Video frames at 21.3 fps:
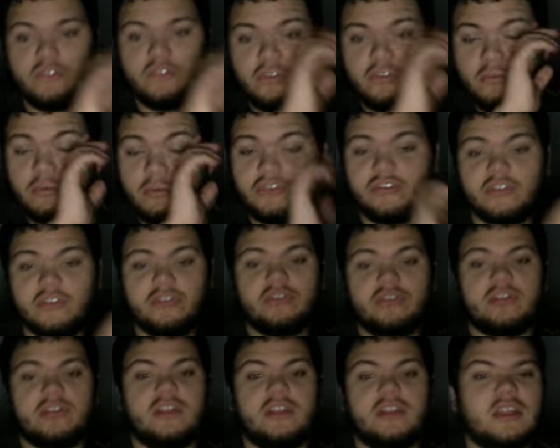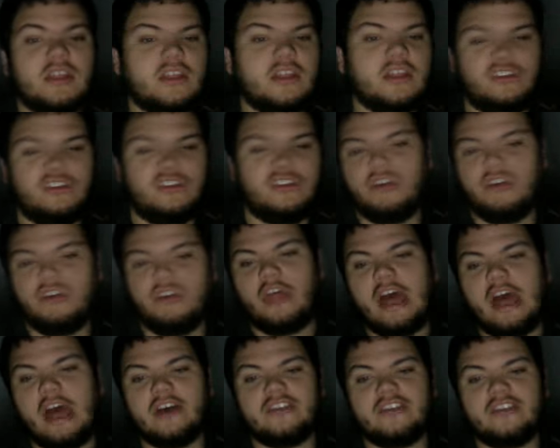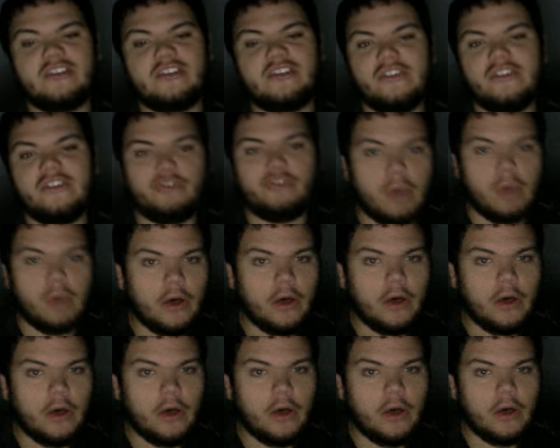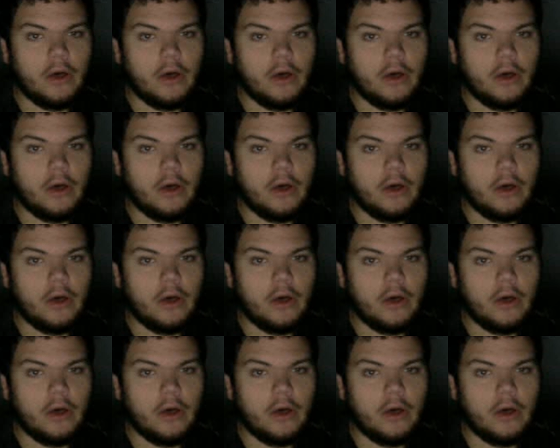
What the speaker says: which is the 2012